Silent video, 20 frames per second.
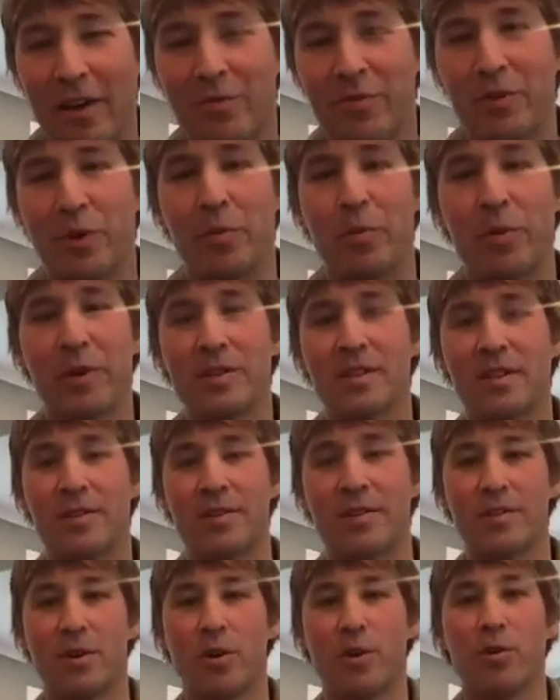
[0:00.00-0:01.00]
feel personally
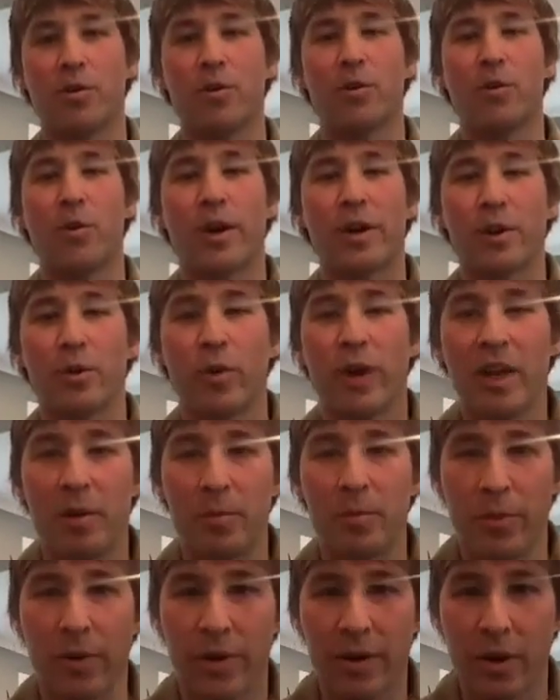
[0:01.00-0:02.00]
there's no quicker way to
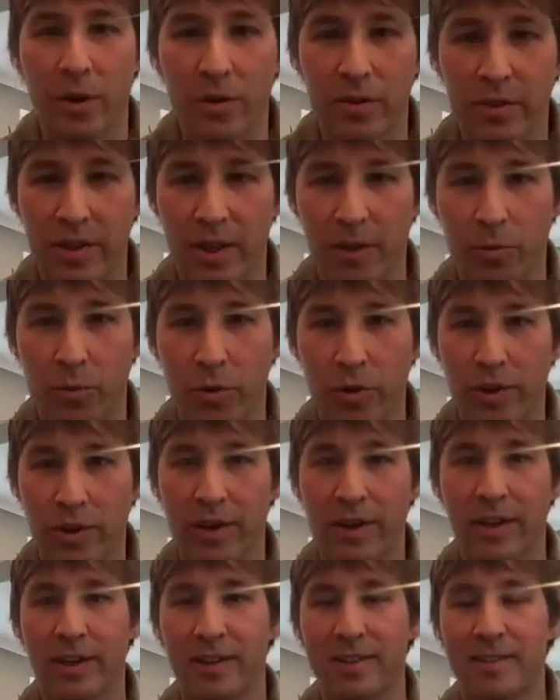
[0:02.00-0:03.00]
burnout than
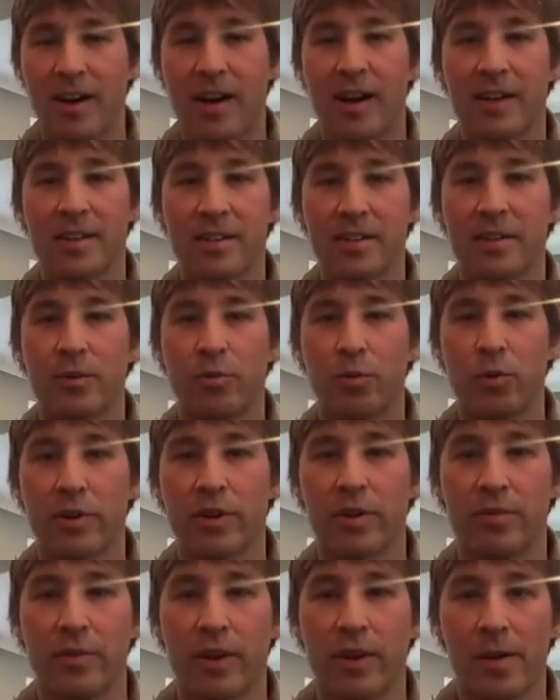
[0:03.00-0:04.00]
working in a toxic work
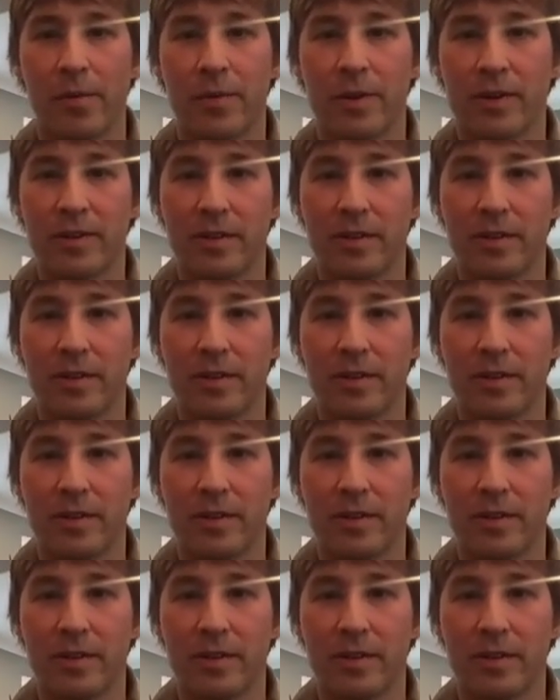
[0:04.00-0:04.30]
environment.